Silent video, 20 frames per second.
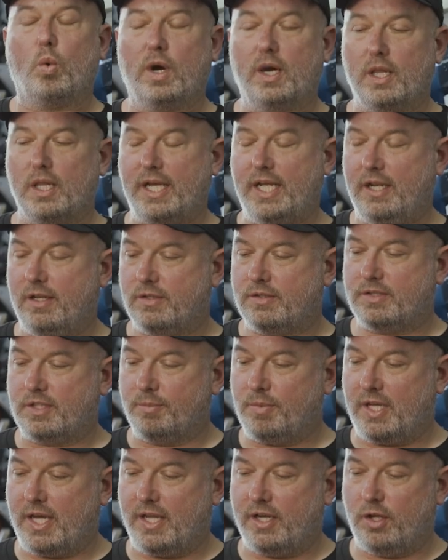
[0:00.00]
Well, and
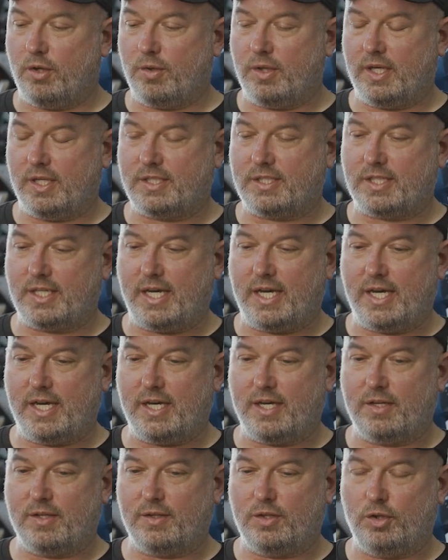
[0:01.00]
something I know
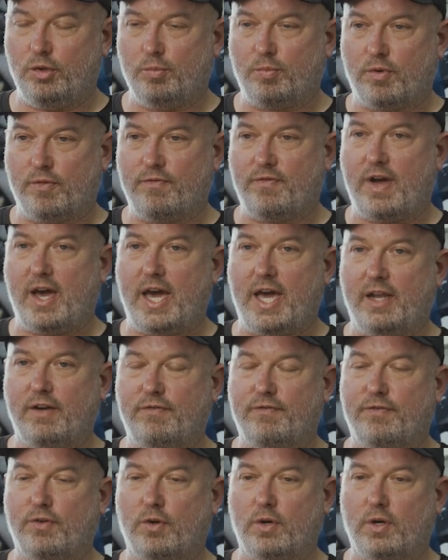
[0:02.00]
that you
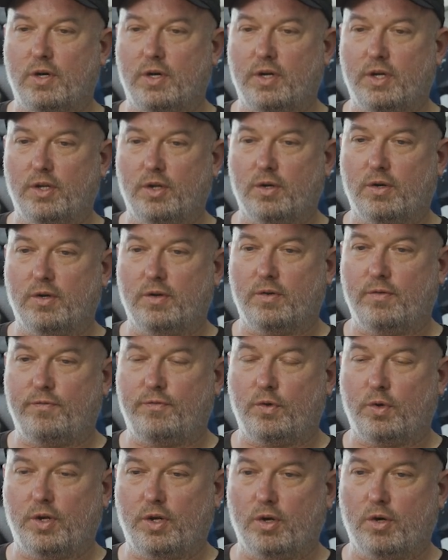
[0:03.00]
provide for
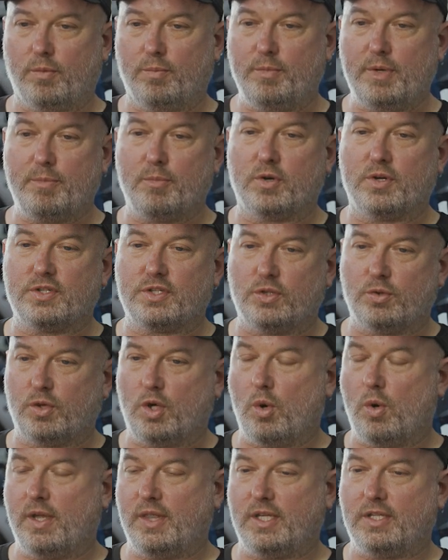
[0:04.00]
your members who
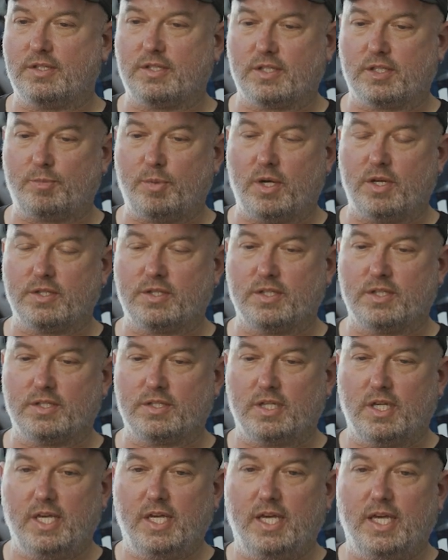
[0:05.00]
go on these
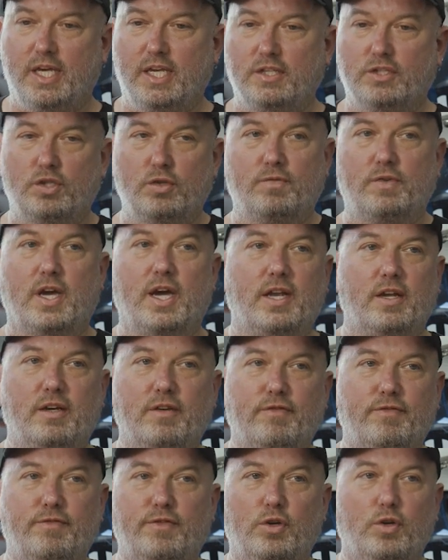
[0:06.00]
experiences is you've got
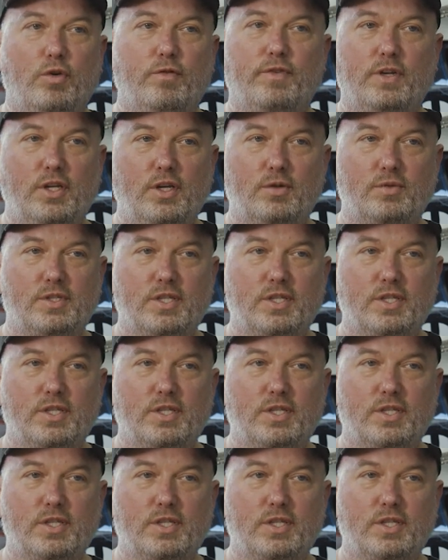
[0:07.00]
a photo video